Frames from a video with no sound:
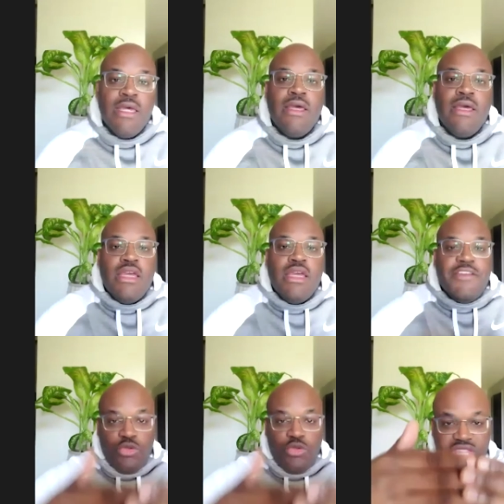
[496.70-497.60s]
if you
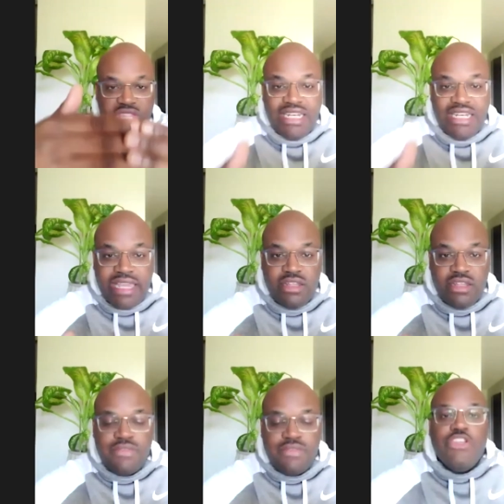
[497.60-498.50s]
think negative,
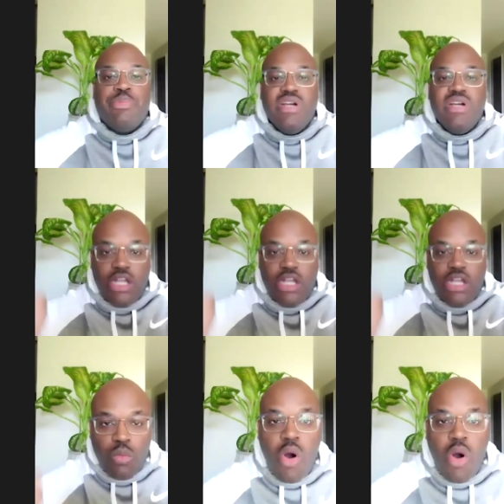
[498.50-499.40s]
you're putting a
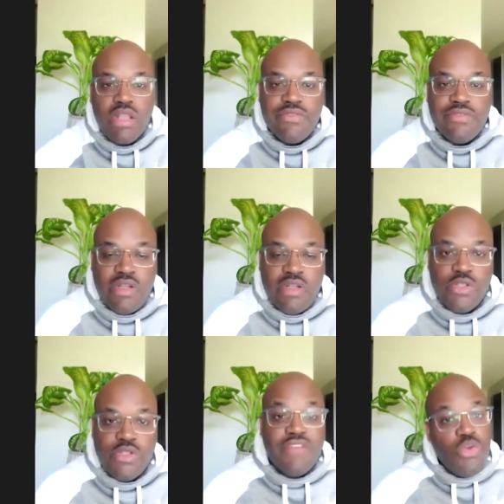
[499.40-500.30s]
wall in front of you. If you
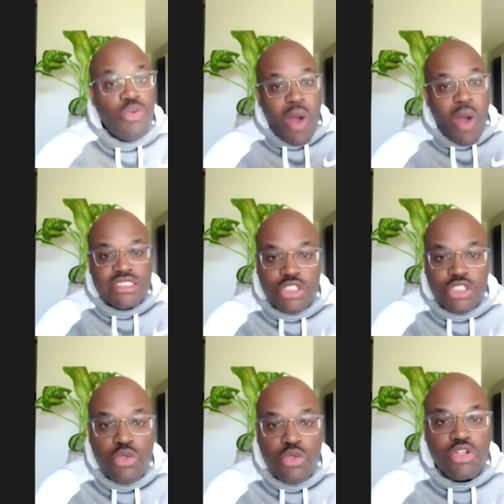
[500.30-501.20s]
watch the news on
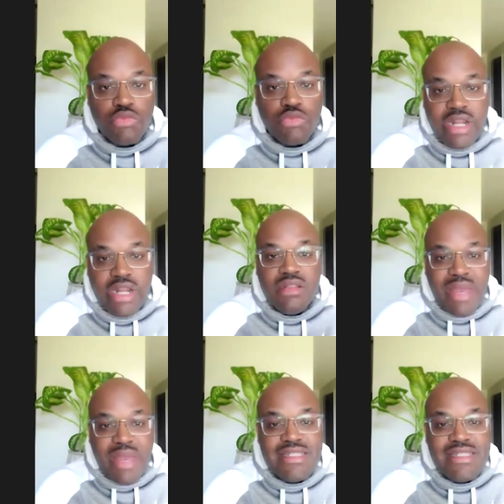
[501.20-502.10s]
a regular basis,
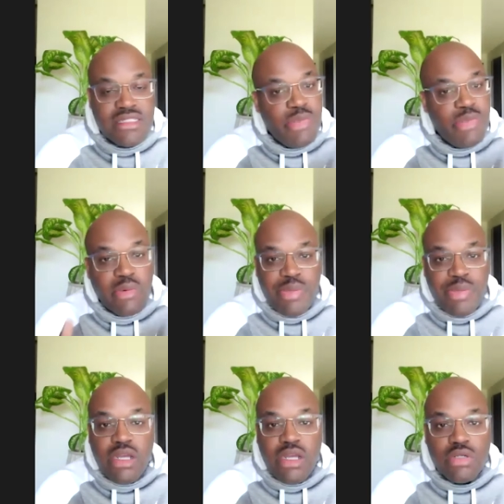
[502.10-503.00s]
some people are big on the
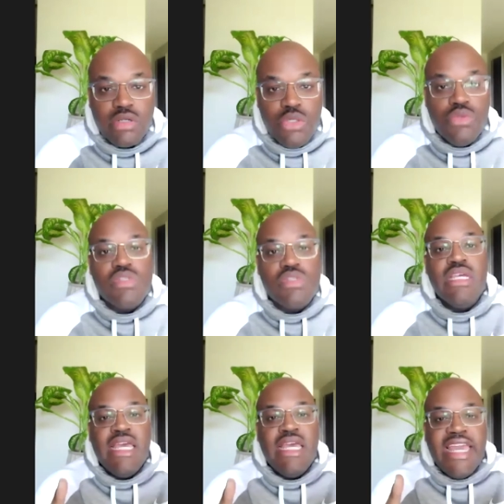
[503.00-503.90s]
news,
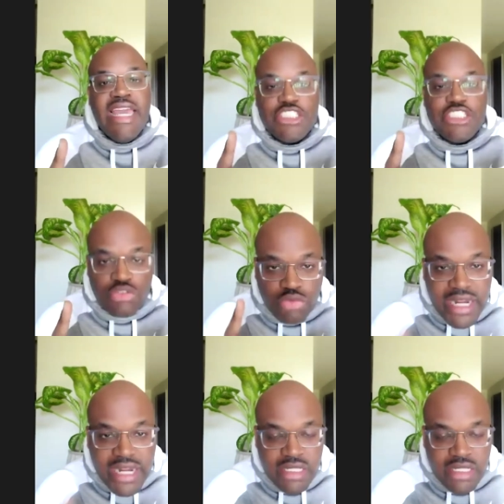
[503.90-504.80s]
it's directly
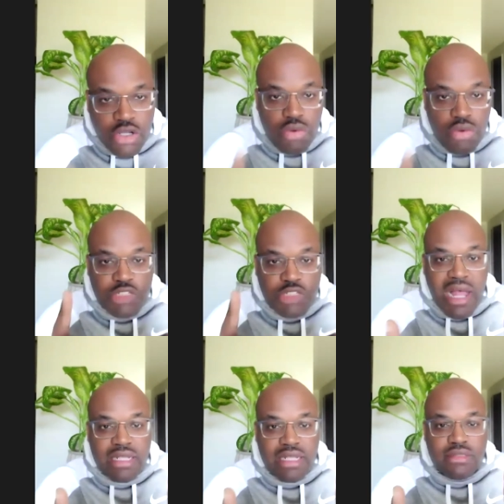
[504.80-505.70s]
in
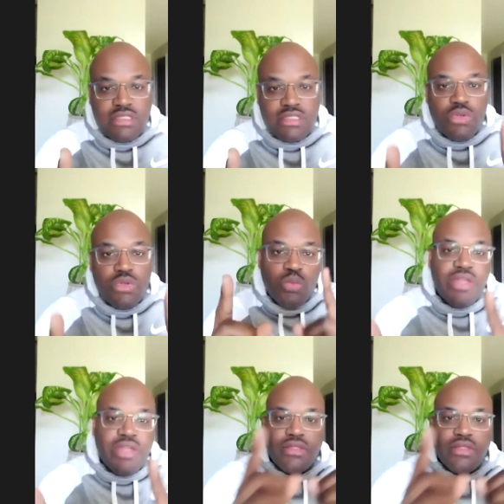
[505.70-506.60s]
correspondence with
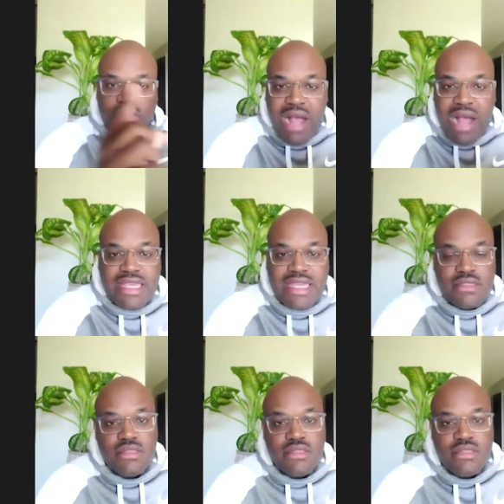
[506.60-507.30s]
their pockets.